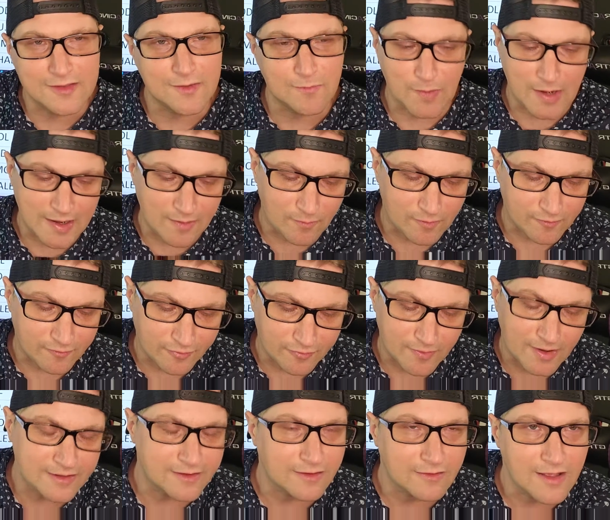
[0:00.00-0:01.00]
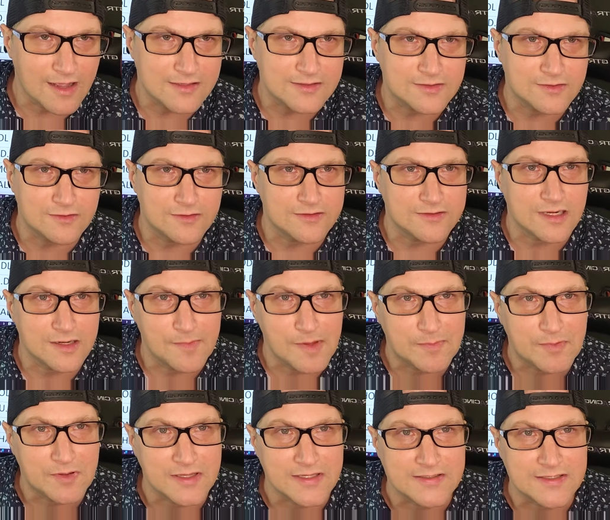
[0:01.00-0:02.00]
We're threatening lawsuit. There's going to
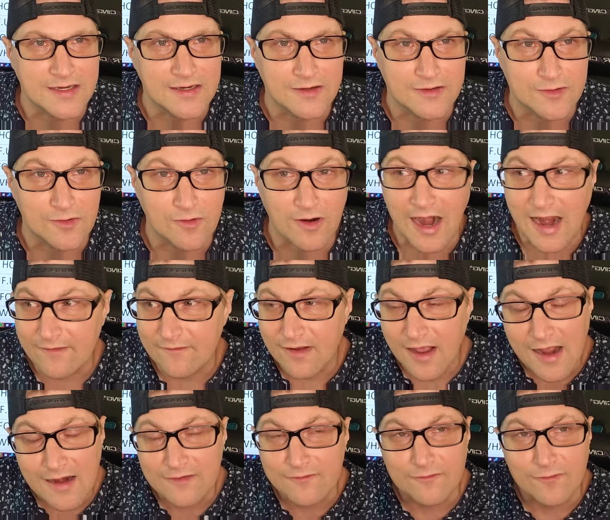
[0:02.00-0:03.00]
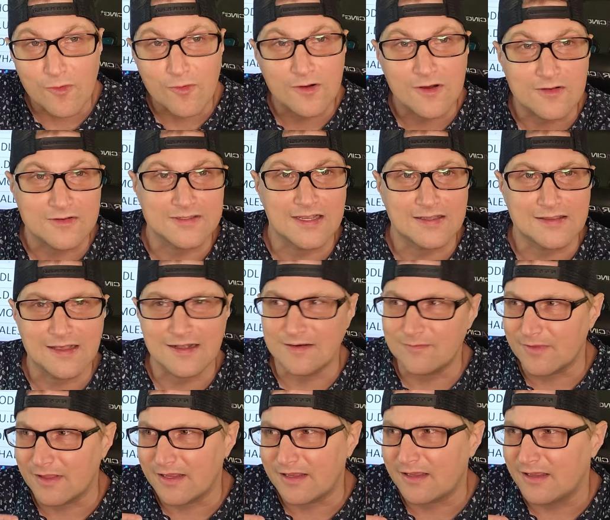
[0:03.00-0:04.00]
be police at your door. I've gotten phone calls like that.
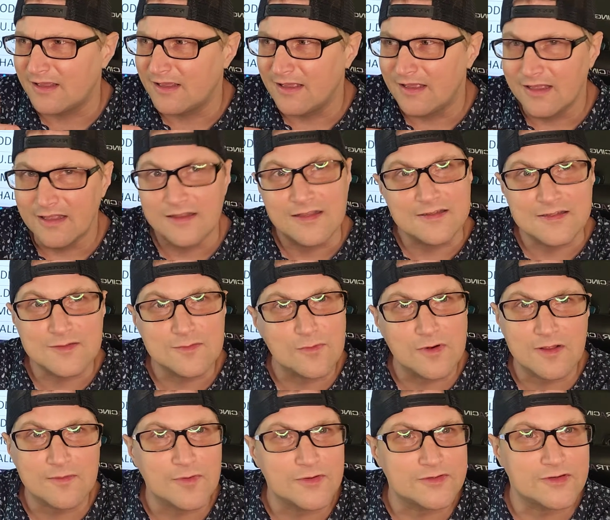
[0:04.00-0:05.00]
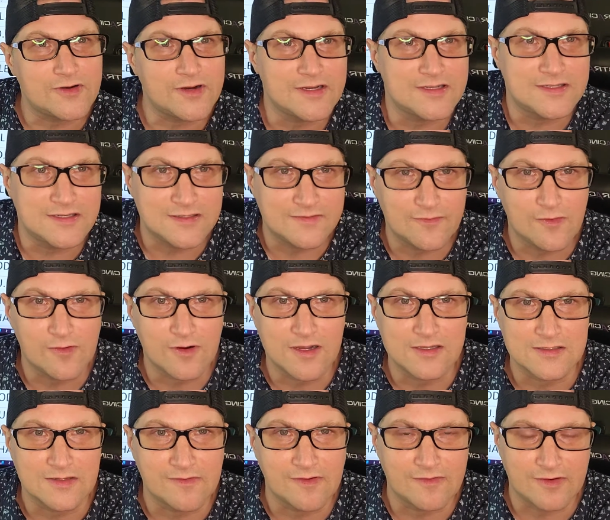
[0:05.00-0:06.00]
I'm like, this is one of the most craziest phone
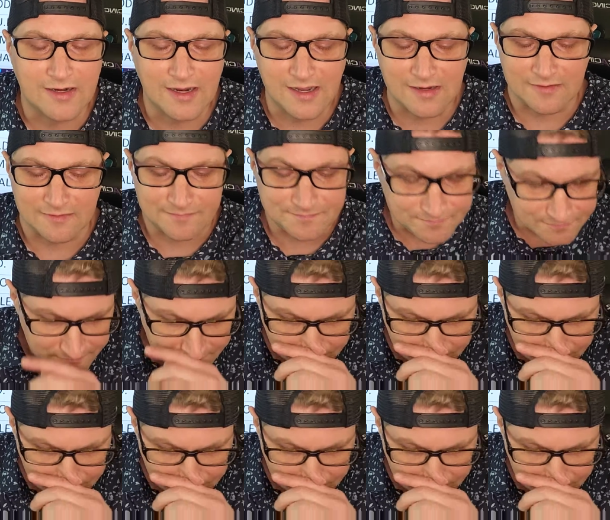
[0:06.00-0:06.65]
calls I've ever gotten.